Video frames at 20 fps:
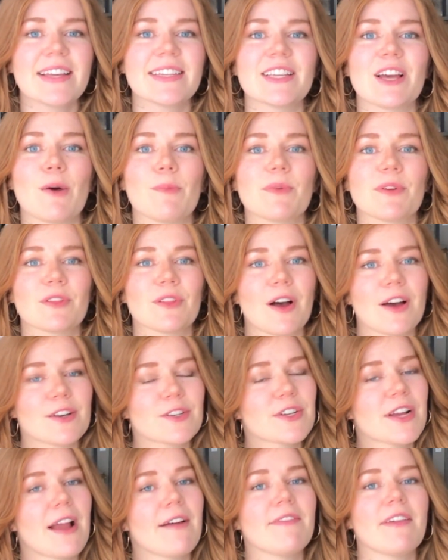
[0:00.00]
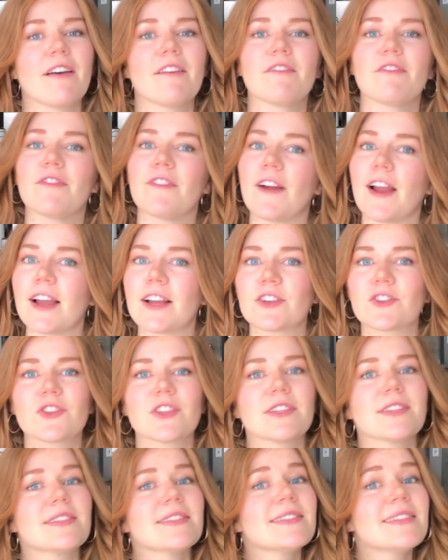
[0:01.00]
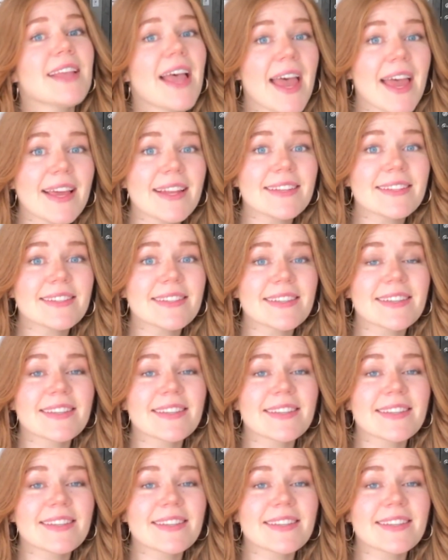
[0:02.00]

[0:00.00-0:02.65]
to help your laundry have that fresh scent.